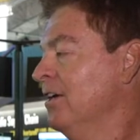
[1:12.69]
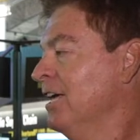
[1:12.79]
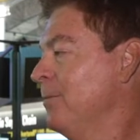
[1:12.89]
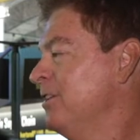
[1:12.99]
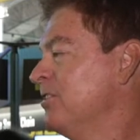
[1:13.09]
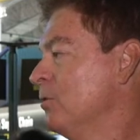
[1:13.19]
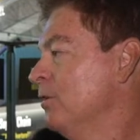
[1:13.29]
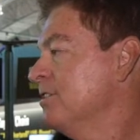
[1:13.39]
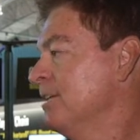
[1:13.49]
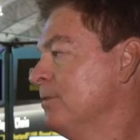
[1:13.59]
It means
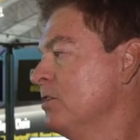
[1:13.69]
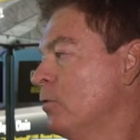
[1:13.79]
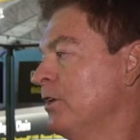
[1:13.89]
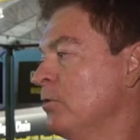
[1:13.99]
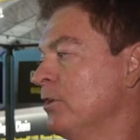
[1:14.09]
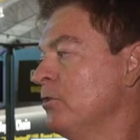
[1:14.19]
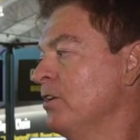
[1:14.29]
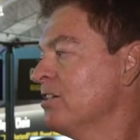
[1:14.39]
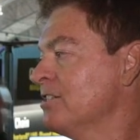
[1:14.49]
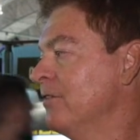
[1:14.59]
doing SMPTE
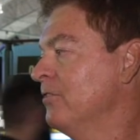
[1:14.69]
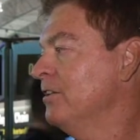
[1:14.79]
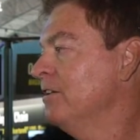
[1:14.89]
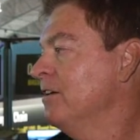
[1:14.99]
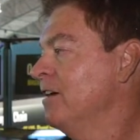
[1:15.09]
2022-7